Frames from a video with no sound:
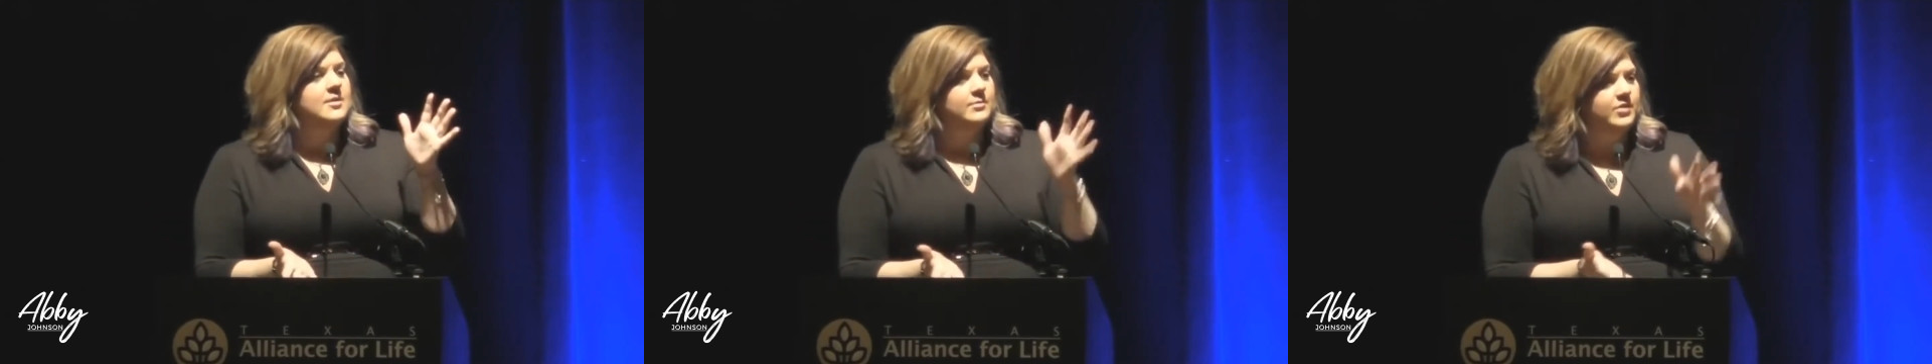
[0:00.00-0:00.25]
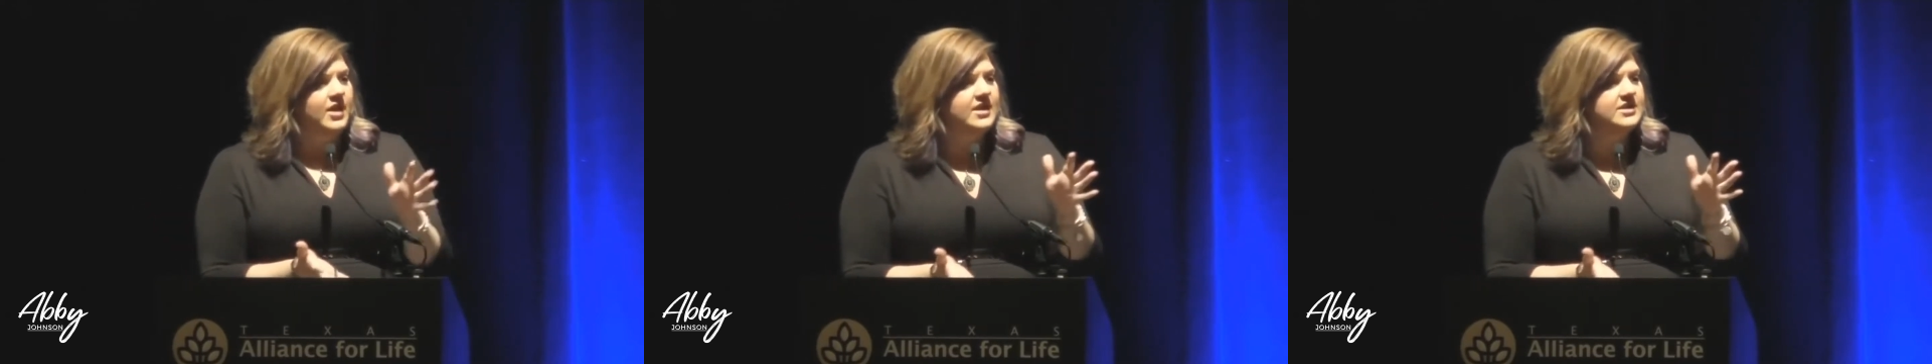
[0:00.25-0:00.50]

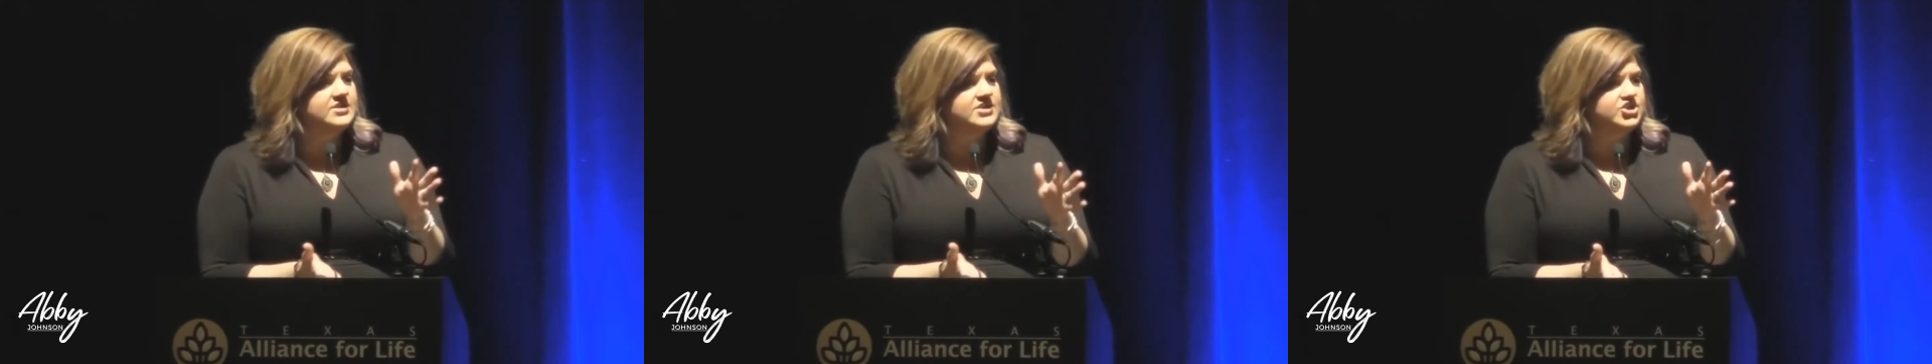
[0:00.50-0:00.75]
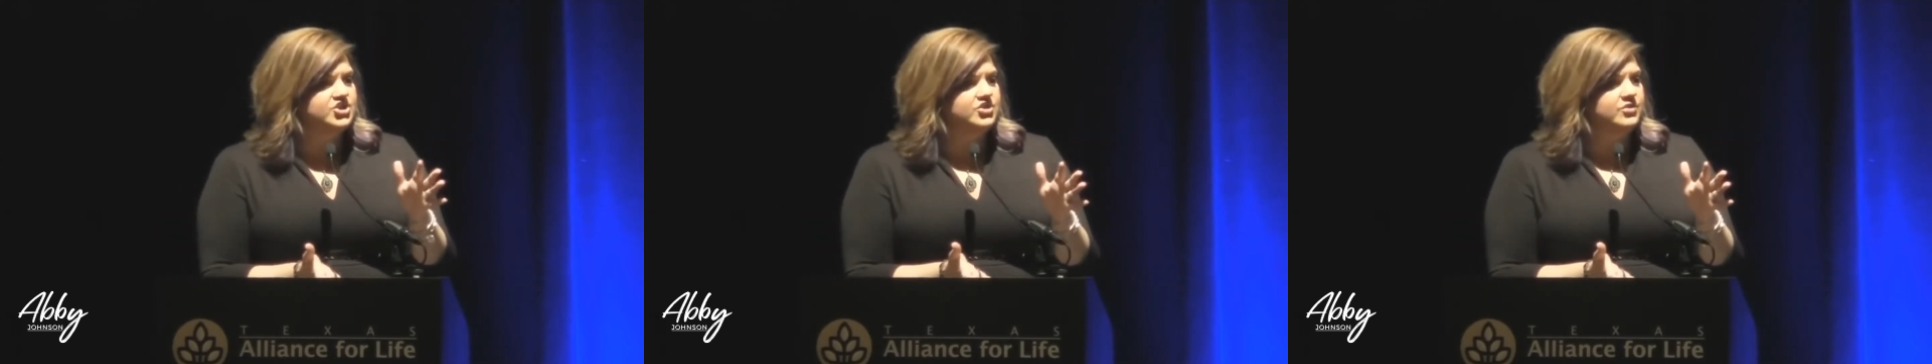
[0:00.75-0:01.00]
blood and
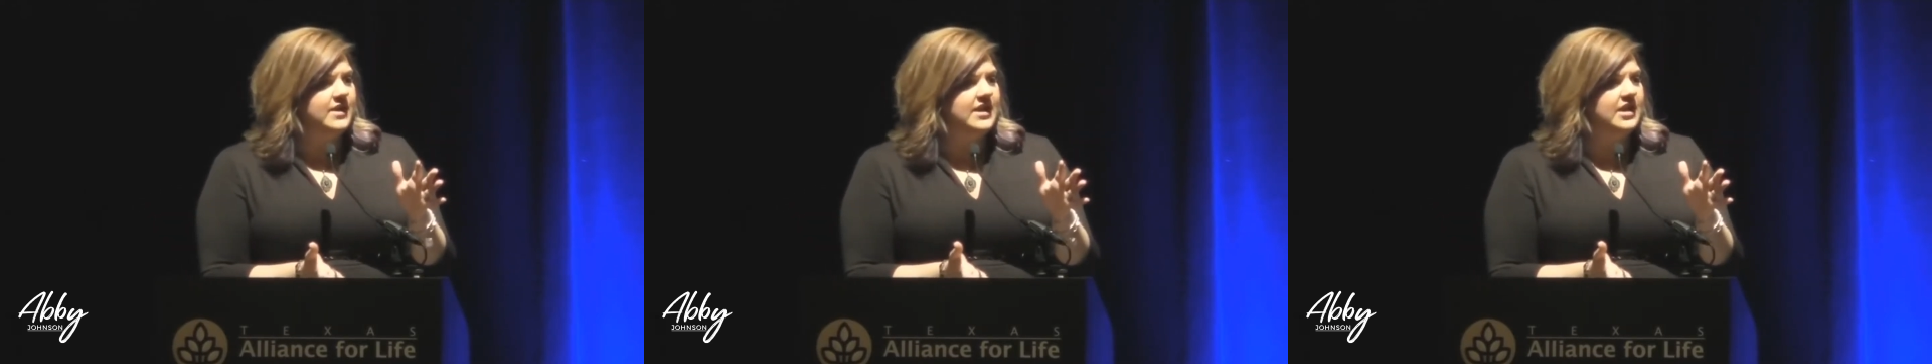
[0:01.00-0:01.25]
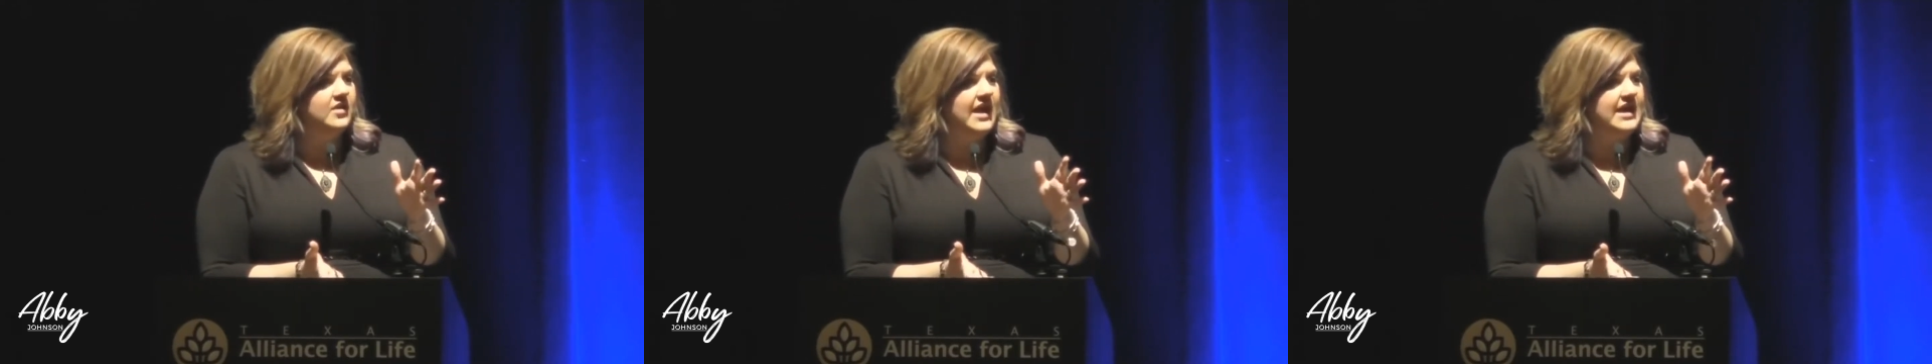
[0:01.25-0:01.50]
tissue in
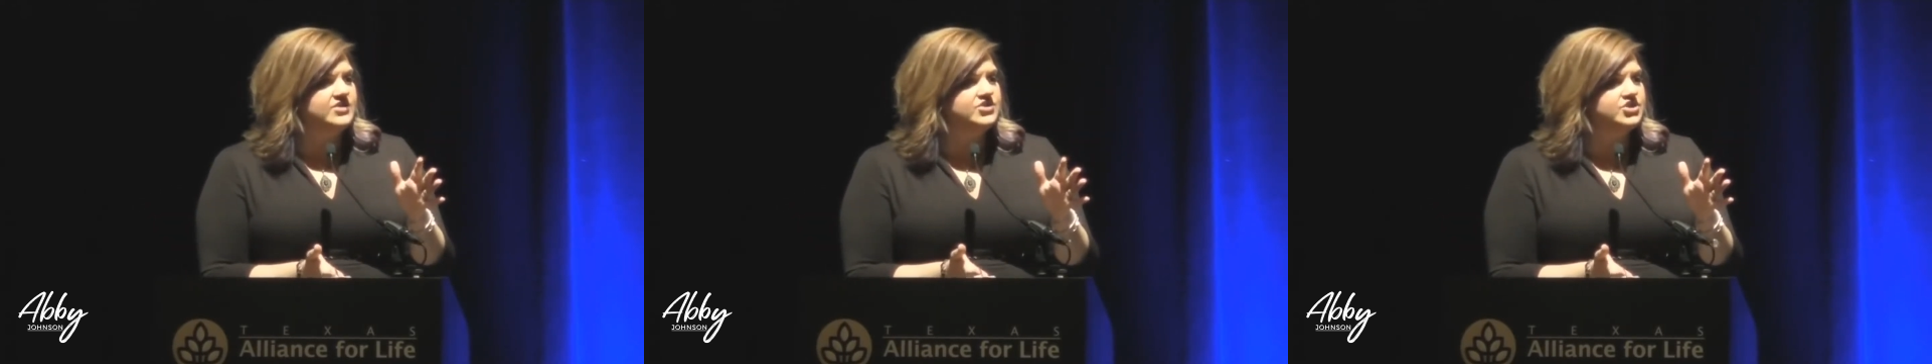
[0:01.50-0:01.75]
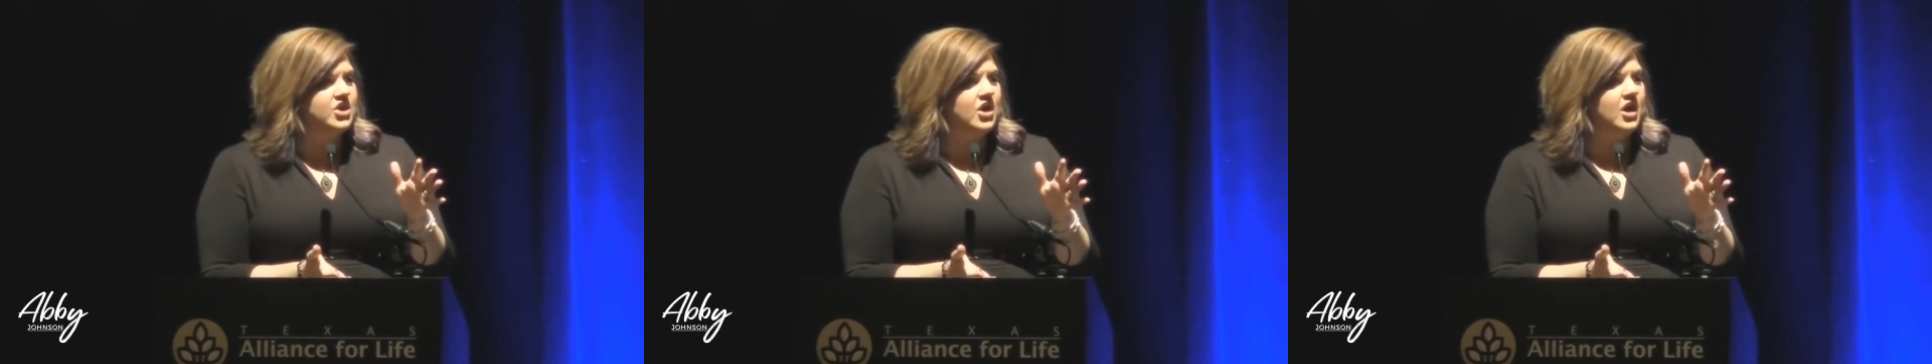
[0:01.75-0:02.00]
a glass
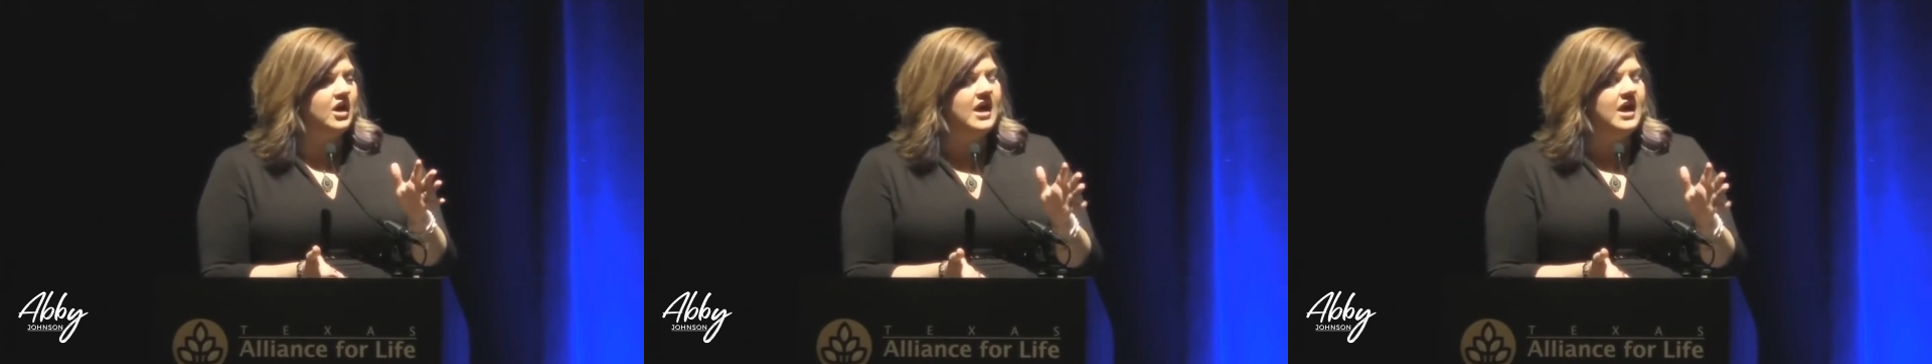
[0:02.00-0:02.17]
jar.